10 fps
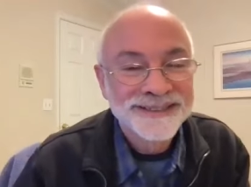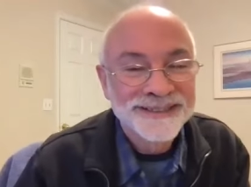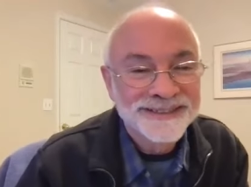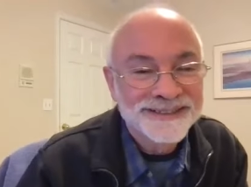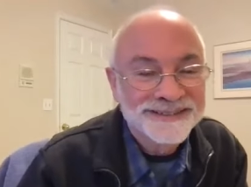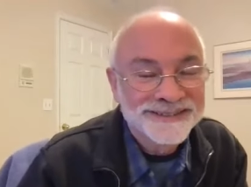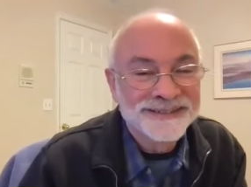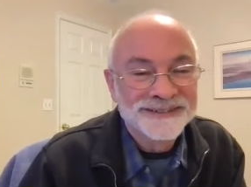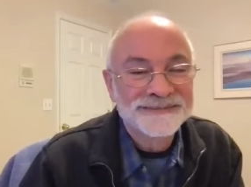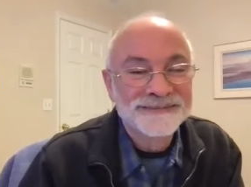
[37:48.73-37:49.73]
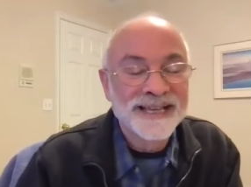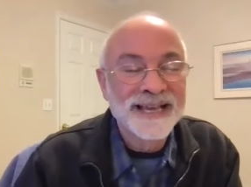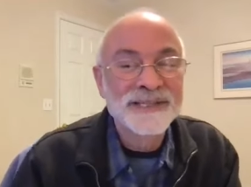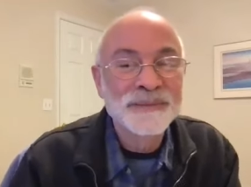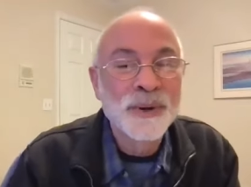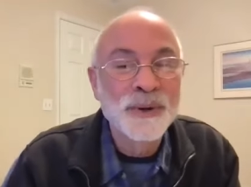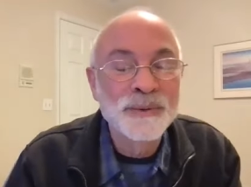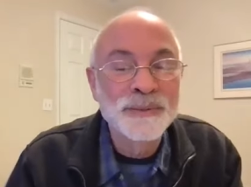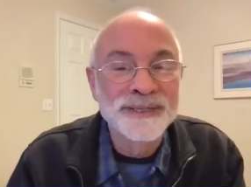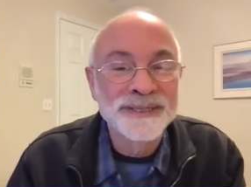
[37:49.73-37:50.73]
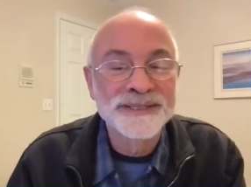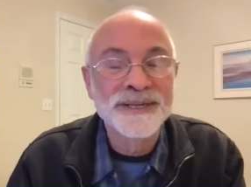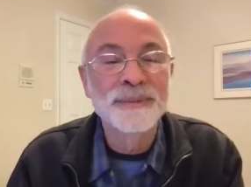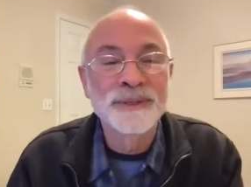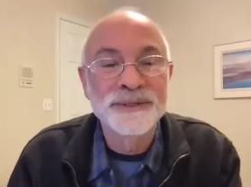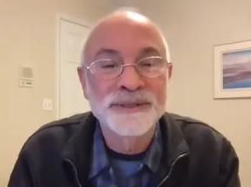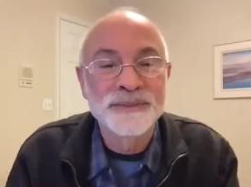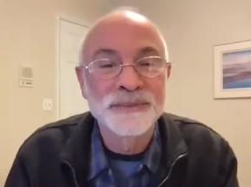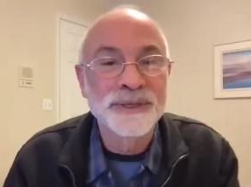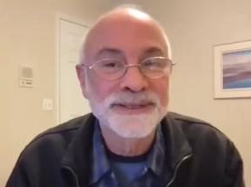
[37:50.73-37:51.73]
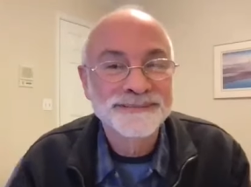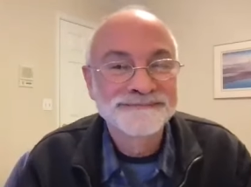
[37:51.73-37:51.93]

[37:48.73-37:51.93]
uh, you know, last poem in his Dubliner's book.